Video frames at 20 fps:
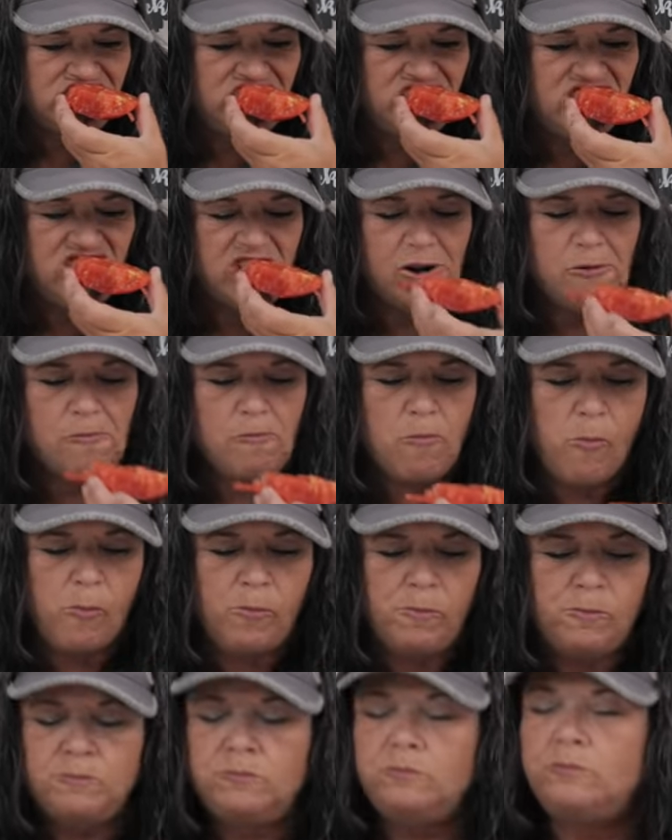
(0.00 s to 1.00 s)

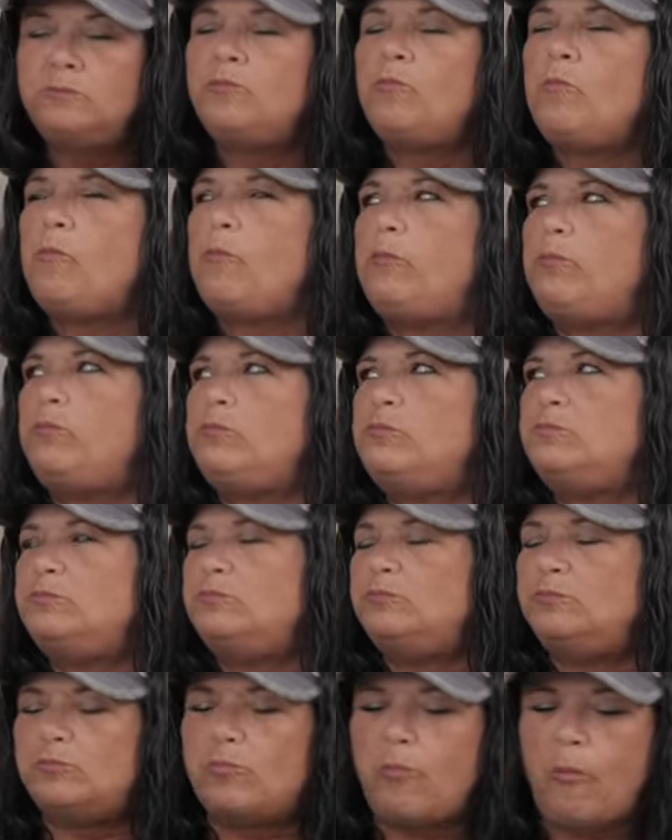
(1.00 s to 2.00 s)

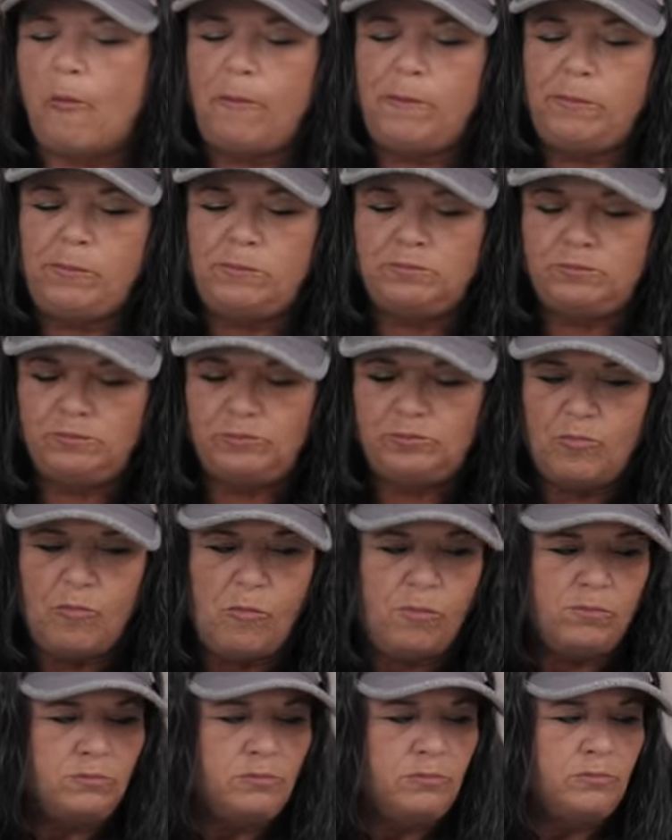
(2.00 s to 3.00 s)

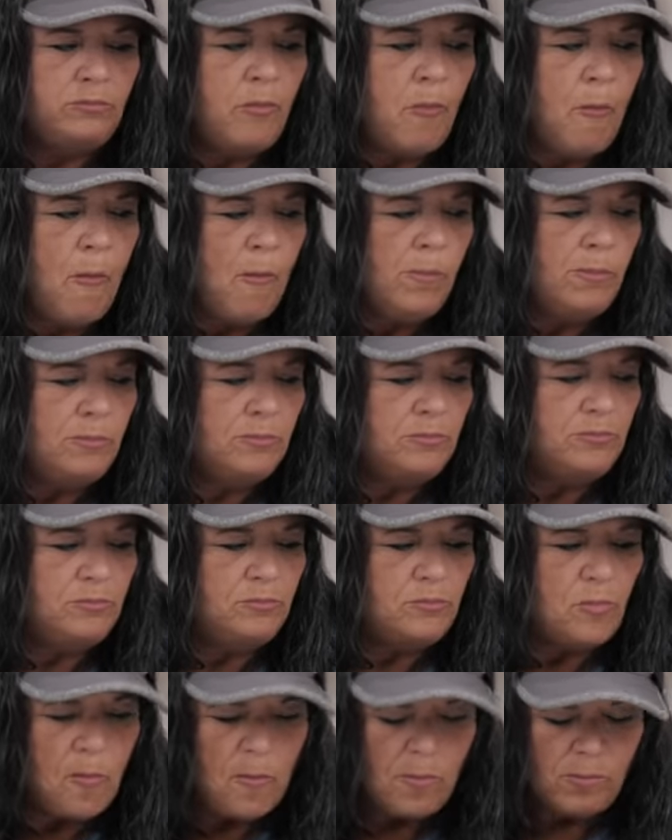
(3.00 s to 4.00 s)

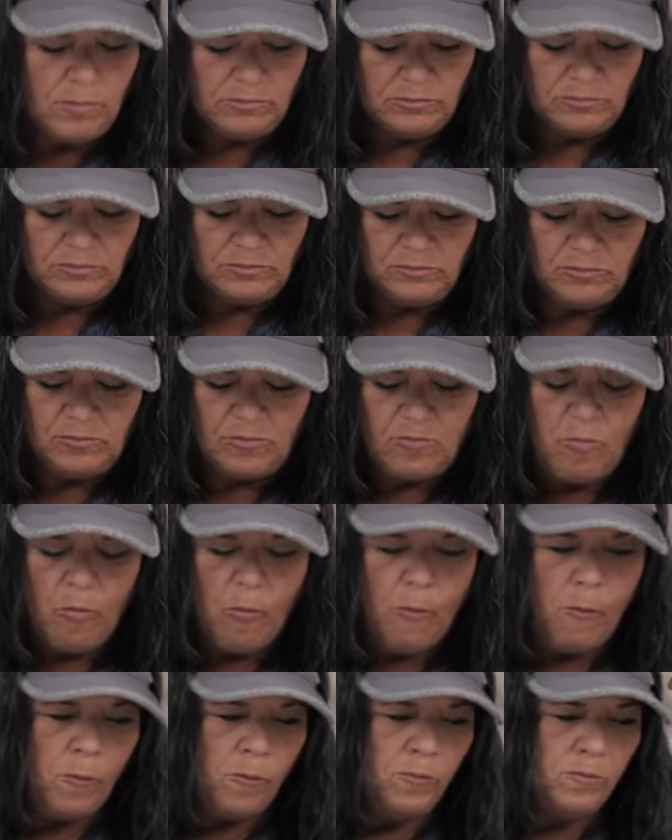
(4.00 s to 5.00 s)

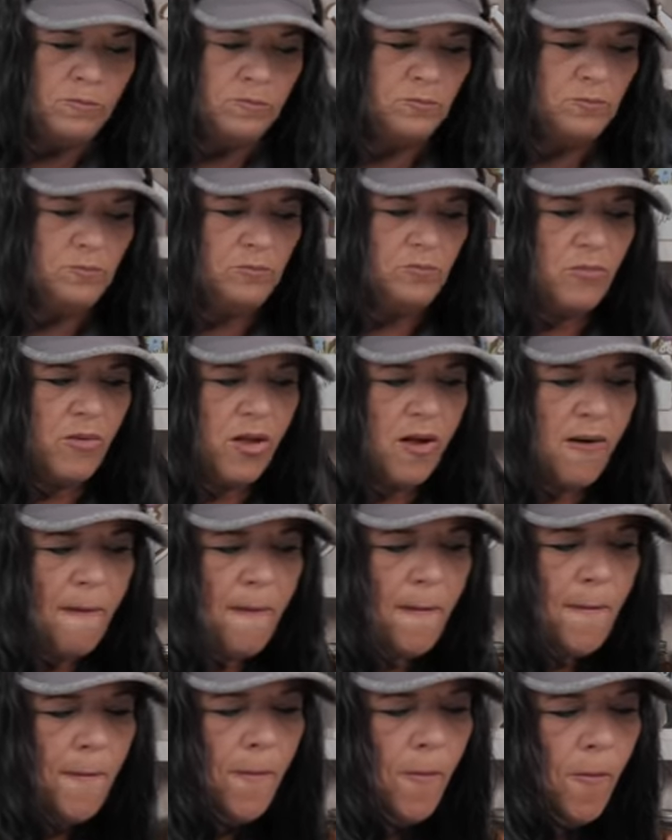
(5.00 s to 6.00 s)

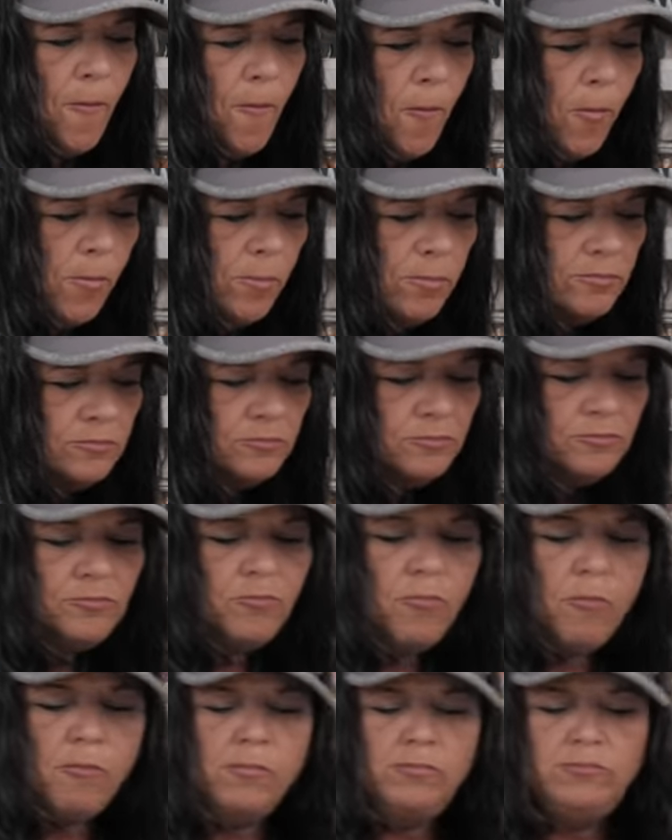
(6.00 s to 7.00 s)

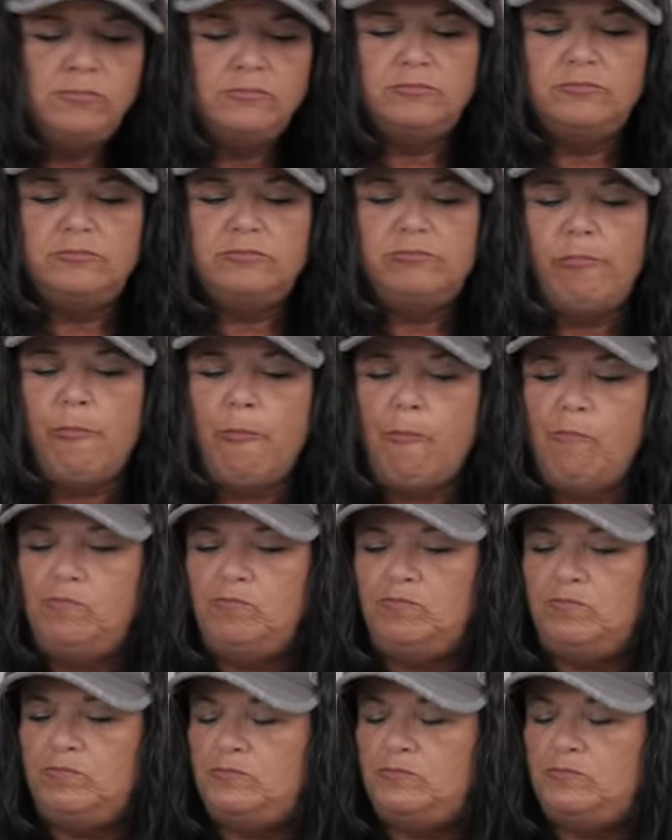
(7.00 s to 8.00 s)
The person shown says nothing.